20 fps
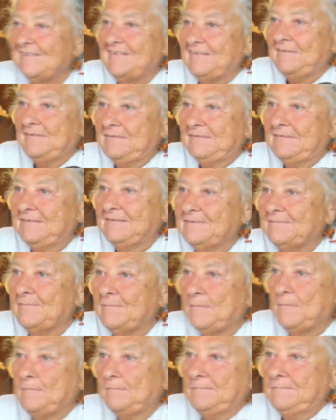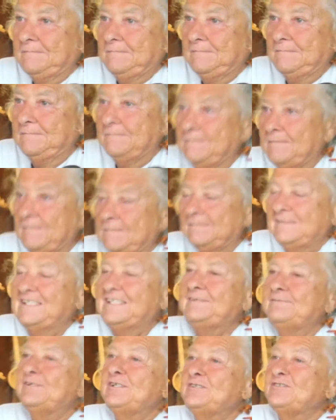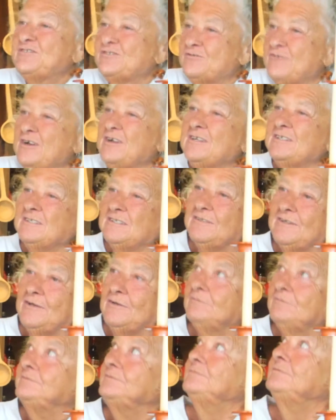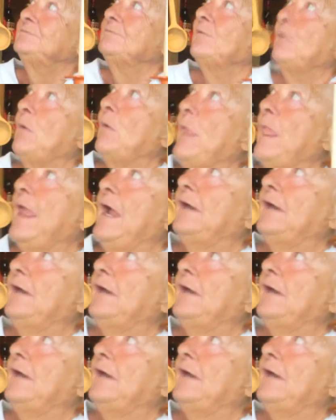Eh, well, they're like Mormons, though. right? Even stronger. Oh, okay.